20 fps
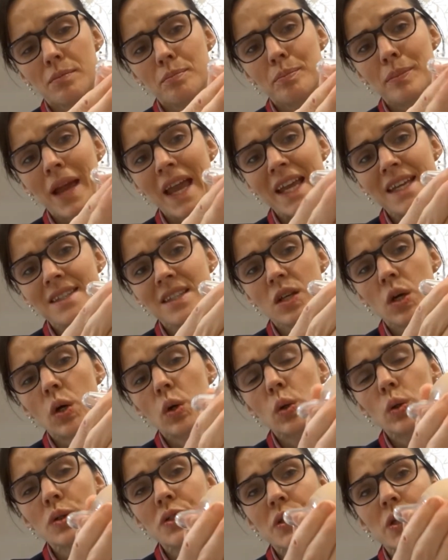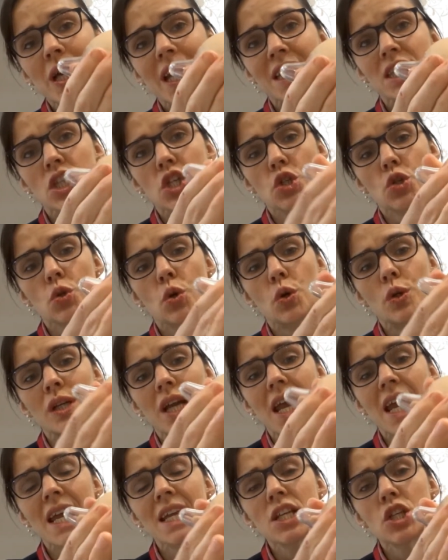base also gets drawn
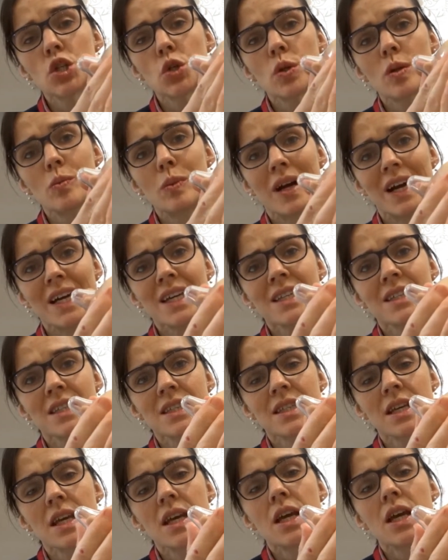into the breast,